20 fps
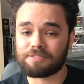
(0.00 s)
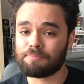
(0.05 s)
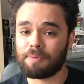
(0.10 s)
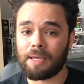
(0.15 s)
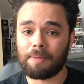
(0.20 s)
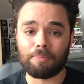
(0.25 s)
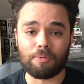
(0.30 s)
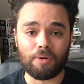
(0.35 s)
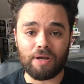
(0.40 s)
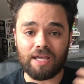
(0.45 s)
it's
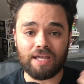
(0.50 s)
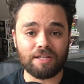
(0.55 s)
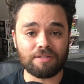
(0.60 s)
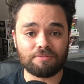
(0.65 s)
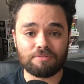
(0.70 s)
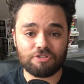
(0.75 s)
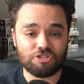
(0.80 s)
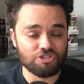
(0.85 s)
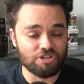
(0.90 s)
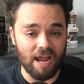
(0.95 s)
people
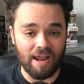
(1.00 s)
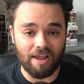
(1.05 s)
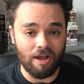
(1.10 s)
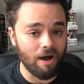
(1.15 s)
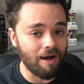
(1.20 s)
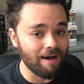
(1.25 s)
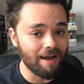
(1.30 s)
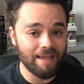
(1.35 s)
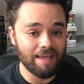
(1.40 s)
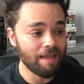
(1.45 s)
in
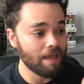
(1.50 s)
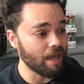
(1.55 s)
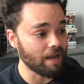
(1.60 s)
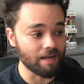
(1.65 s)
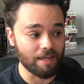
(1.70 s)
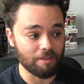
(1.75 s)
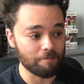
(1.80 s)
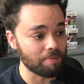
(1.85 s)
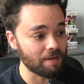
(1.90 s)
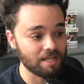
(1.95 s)
Shanghai
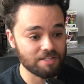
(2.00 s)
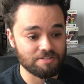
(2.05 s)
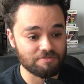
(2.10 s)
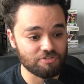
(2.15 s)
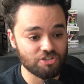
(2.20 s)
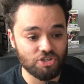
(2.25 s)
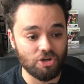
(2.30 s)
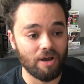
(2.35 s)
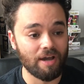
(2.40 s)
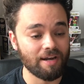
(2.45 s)
and other parts
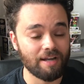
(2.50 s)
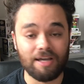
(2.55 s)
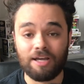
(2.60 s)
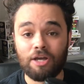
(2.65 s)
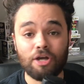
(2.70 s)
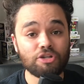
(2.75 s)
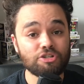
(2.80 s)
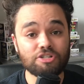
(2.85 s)
of China